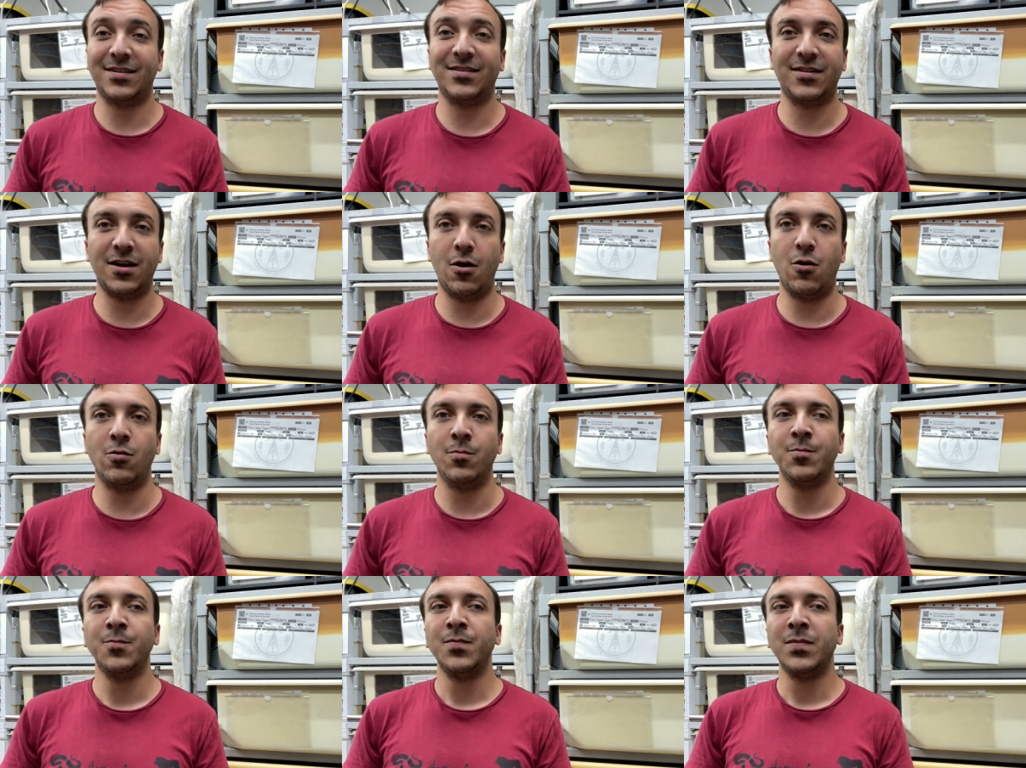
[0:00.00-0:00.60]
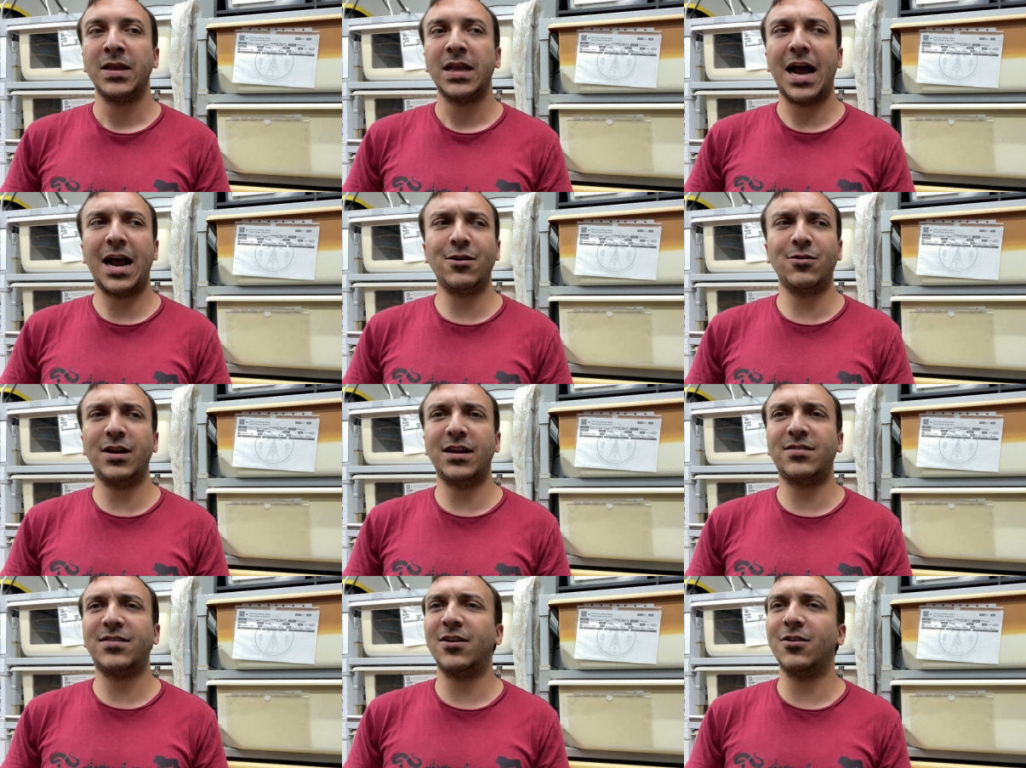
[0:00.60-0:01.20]
So I
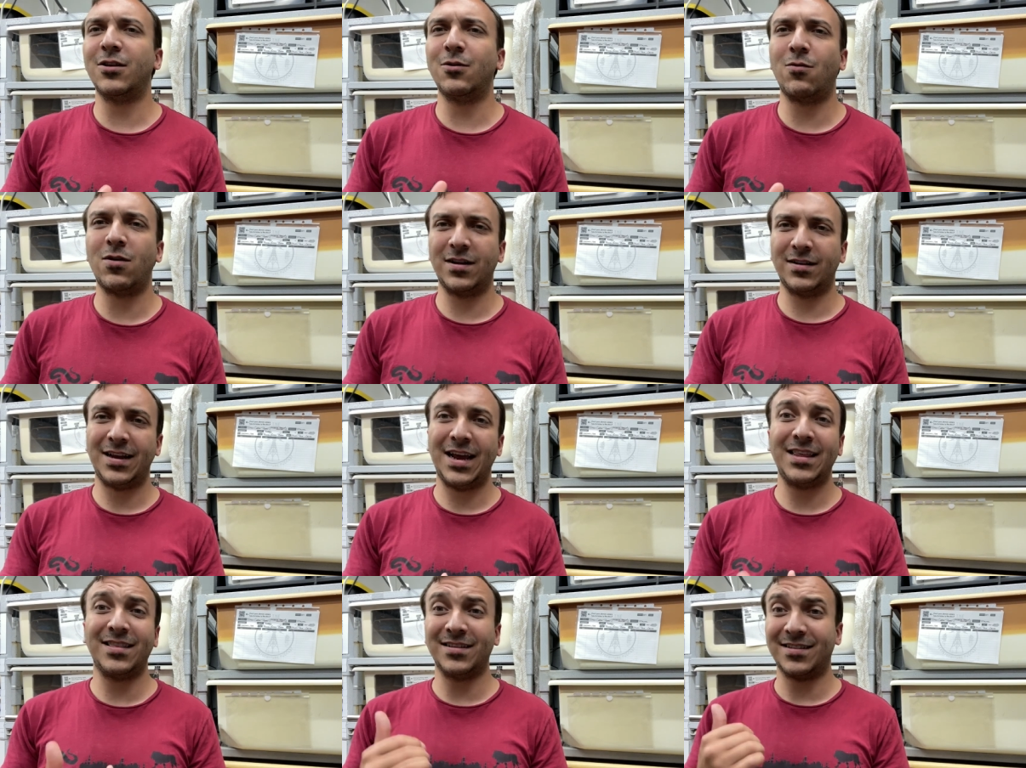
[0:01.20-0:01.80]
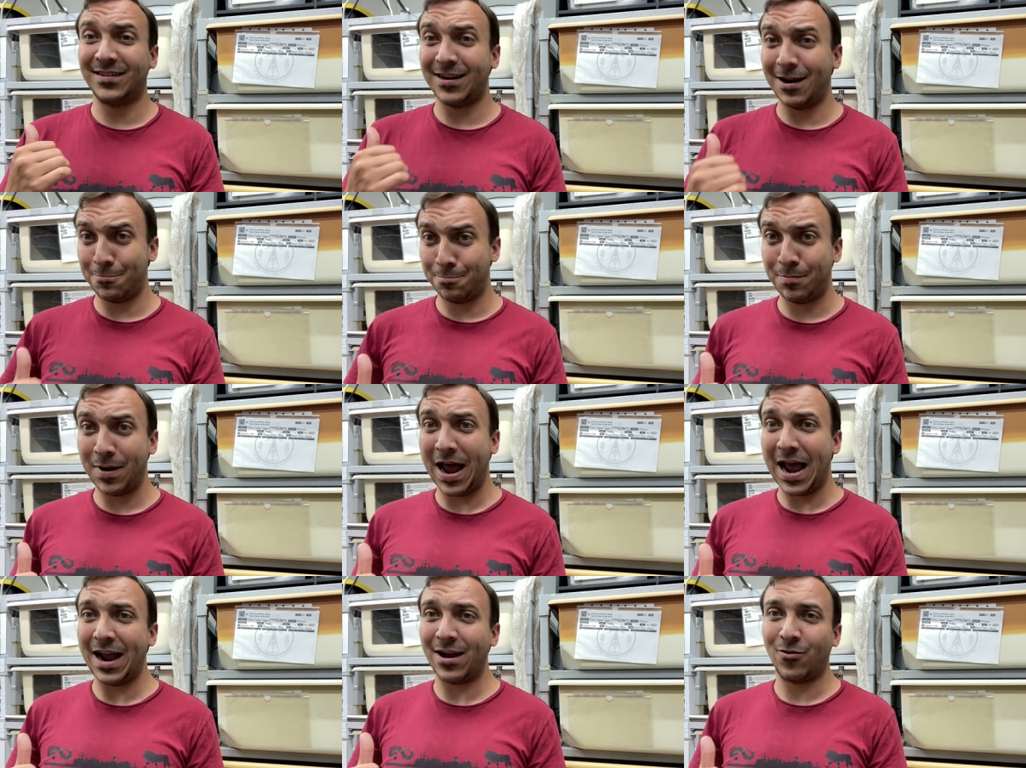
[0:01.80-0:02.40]
don't necessarily want to take the step
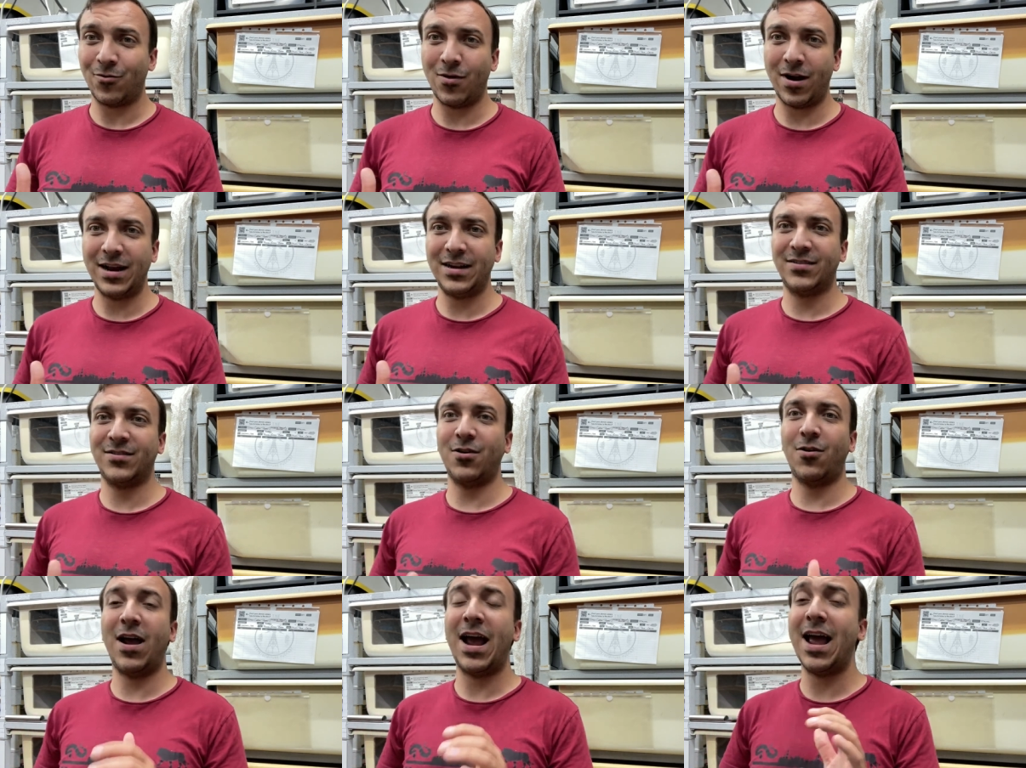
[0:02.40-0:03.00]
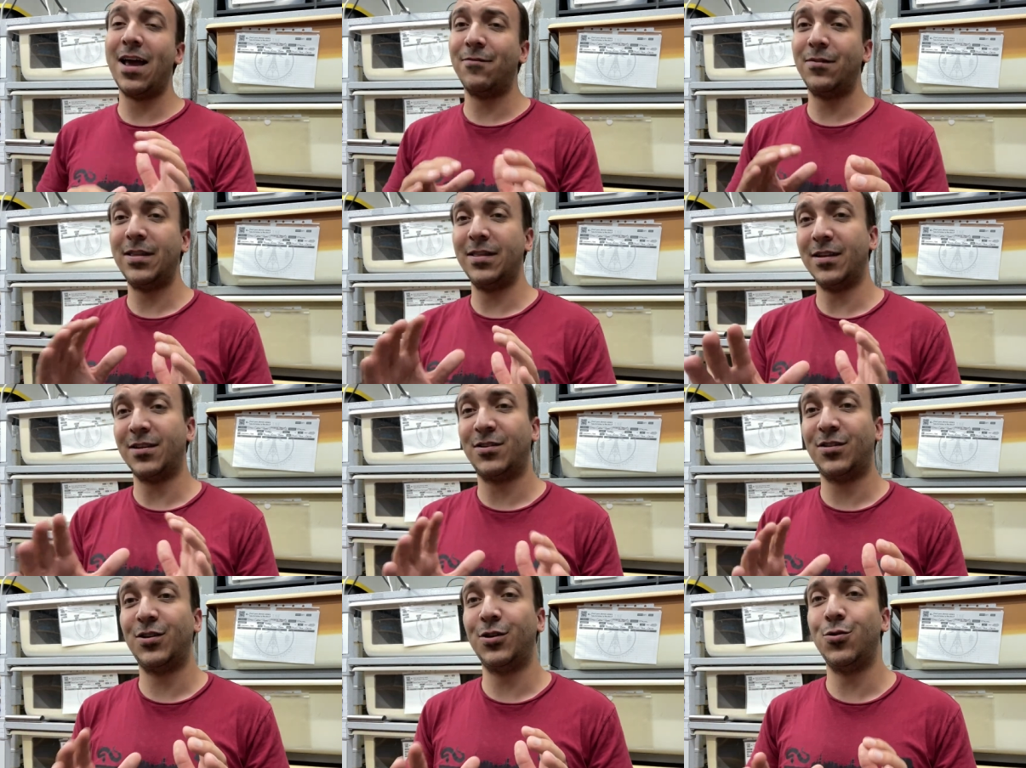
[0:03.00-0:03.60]
back, right? So having
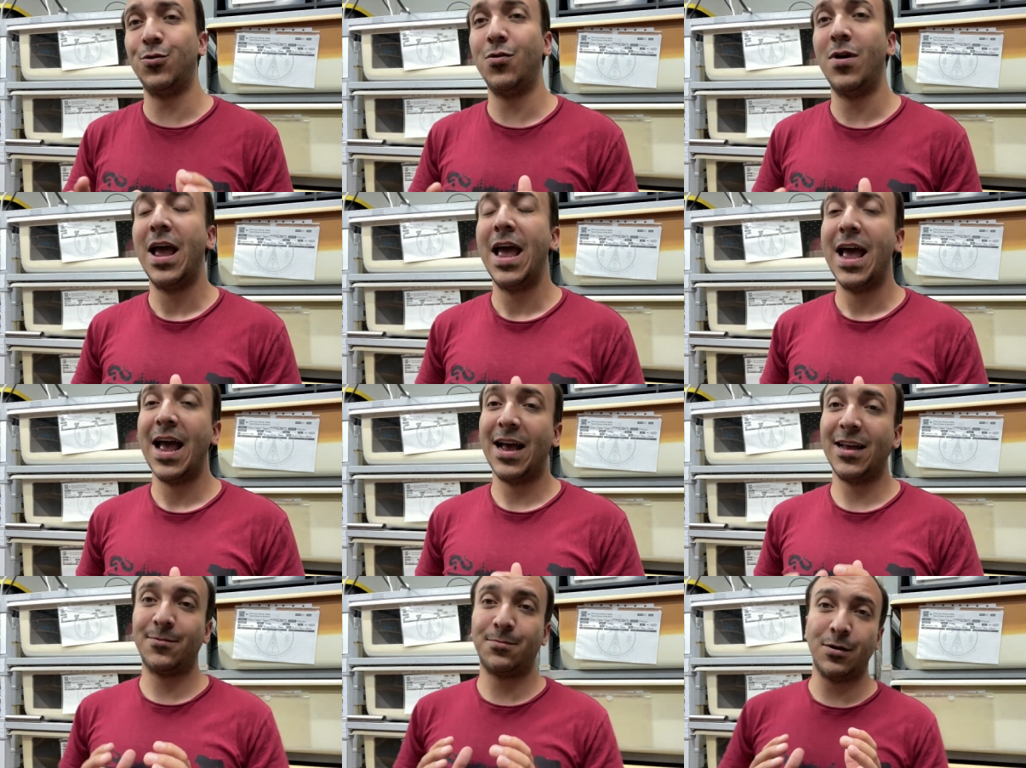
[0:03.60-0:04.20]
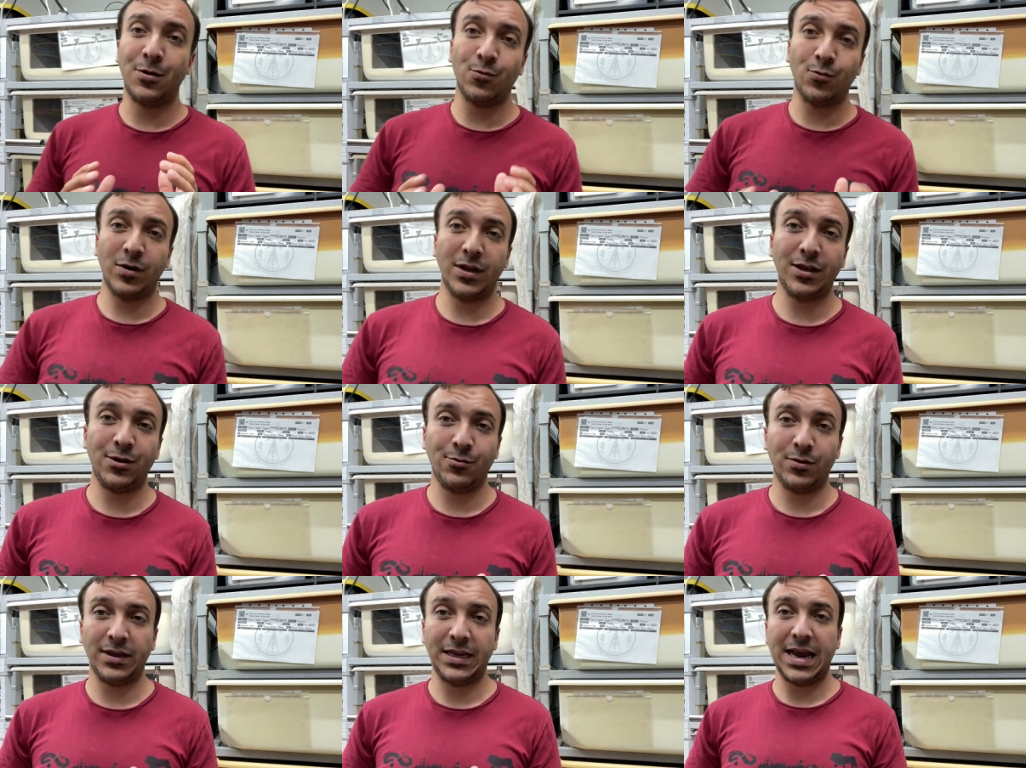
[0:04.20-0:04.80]
the two has been
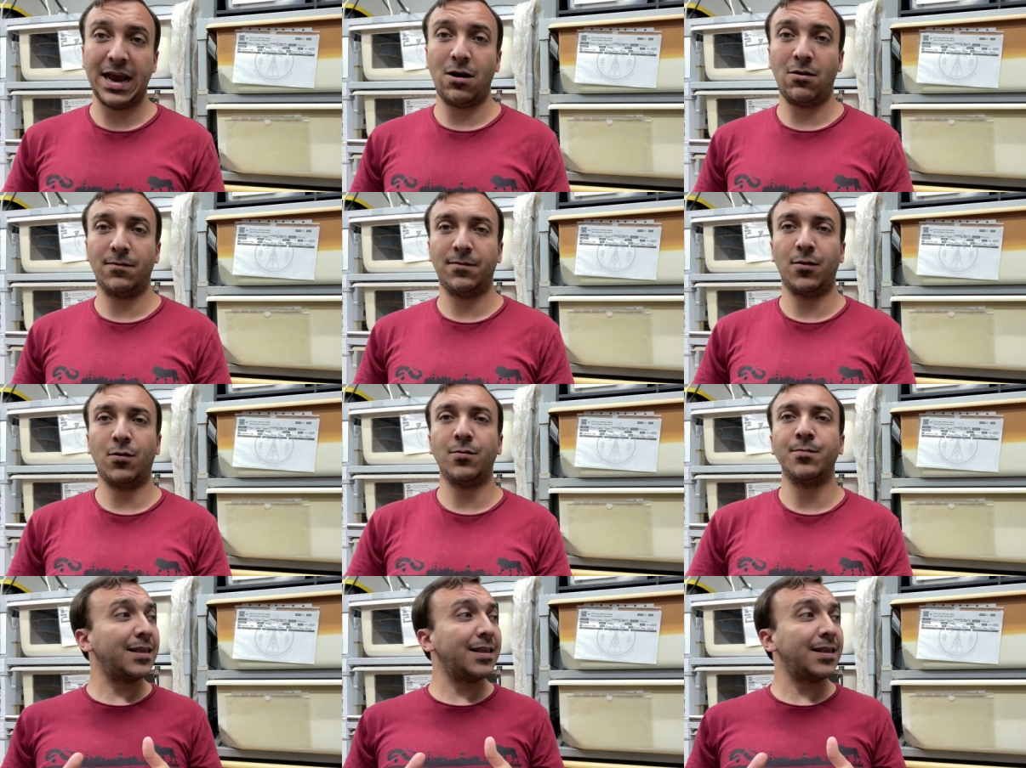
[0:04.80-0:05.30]
really, really helpful.